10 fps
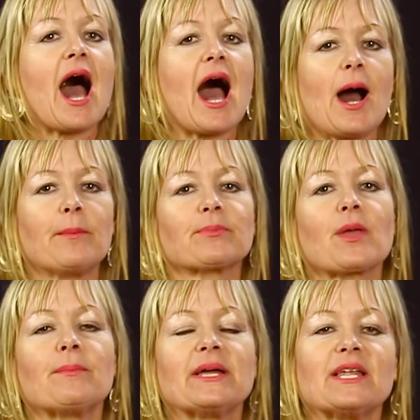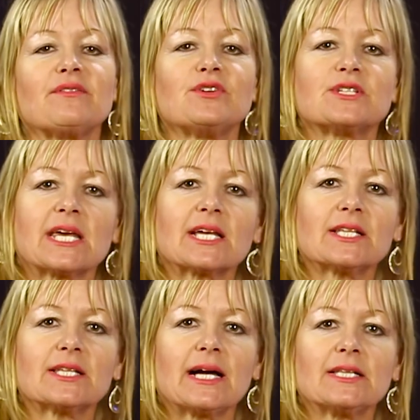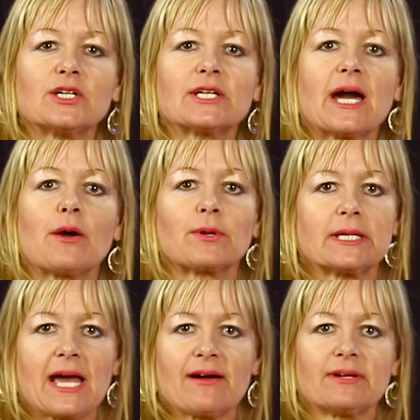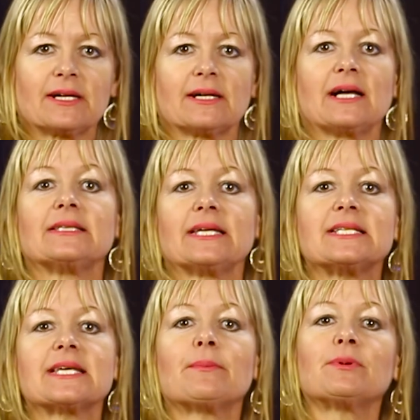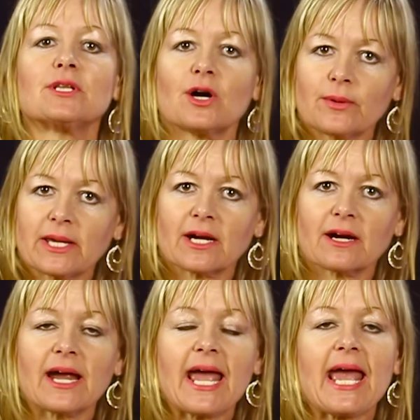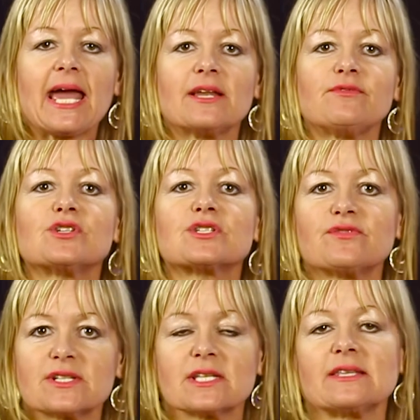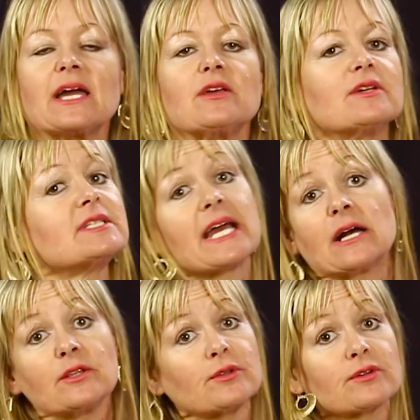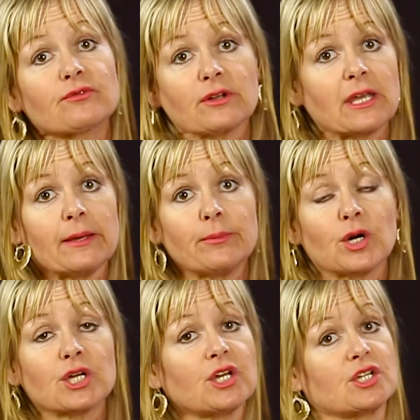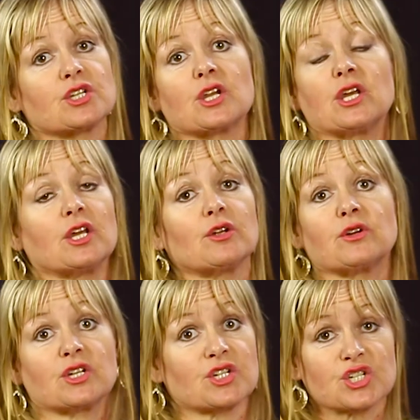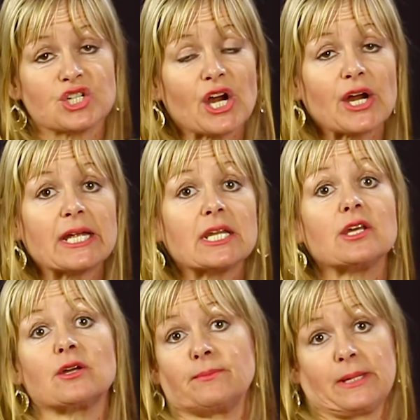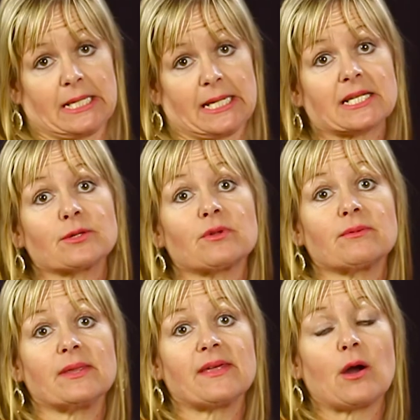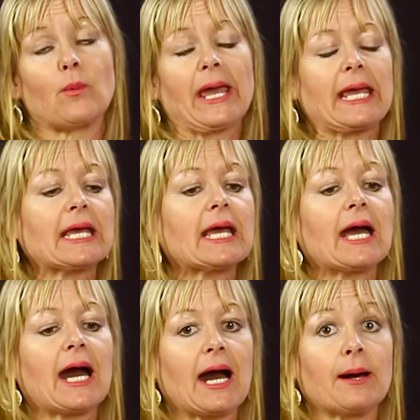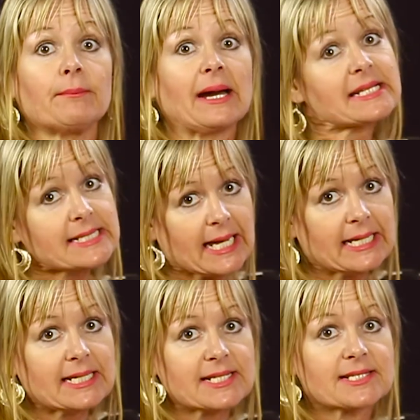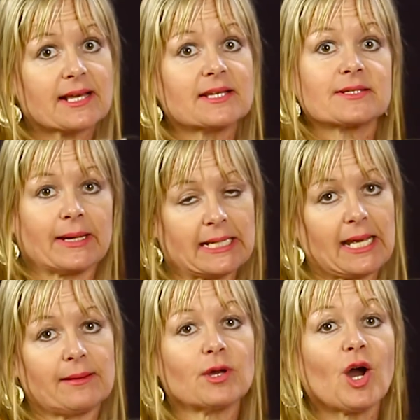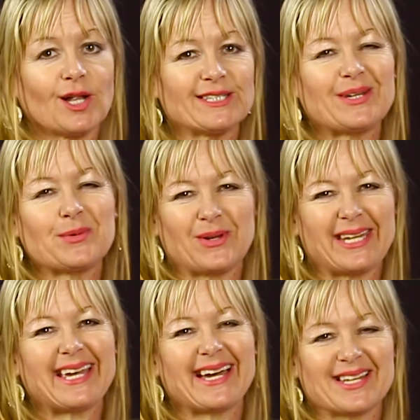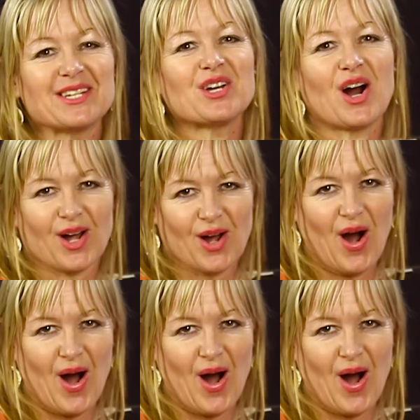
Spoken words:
But if you take a look at, we're going to have a link down below here. And if you just visit that, you can download the free ebook. You can share it. You can be connected with me that way. My site is my name, ColleenWynia.com.